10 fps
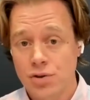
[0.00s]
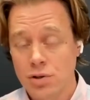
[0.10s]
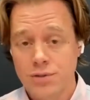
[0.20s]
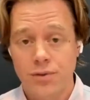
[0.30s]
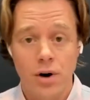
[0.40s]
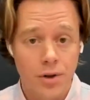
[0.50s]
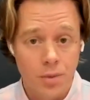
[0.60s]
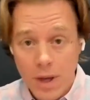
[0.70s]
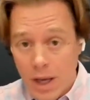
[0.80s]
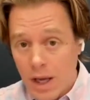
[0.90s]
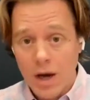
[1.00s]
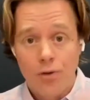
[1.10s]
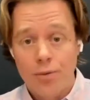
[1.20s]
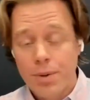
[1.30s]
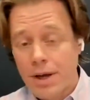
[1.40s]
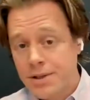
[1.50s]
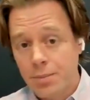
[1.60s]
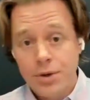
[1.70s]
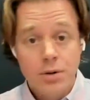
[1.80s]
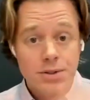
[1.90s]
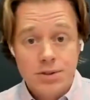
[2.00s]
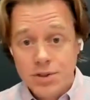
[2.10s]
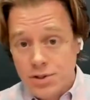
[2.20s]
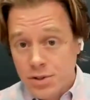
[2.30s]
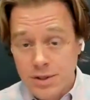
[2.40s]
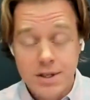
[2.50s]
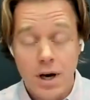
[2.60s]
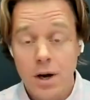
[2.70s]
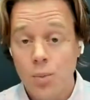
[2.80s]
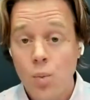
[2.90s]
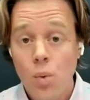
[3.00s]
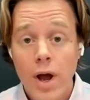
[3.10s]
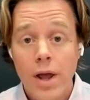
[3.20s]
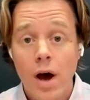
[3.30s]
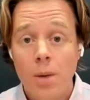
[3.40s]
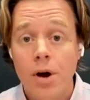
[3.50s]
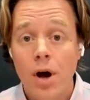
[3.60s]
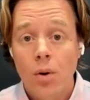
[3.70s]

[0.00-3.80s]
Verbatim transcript: search volume over the past couple years, it's just it's gone way up.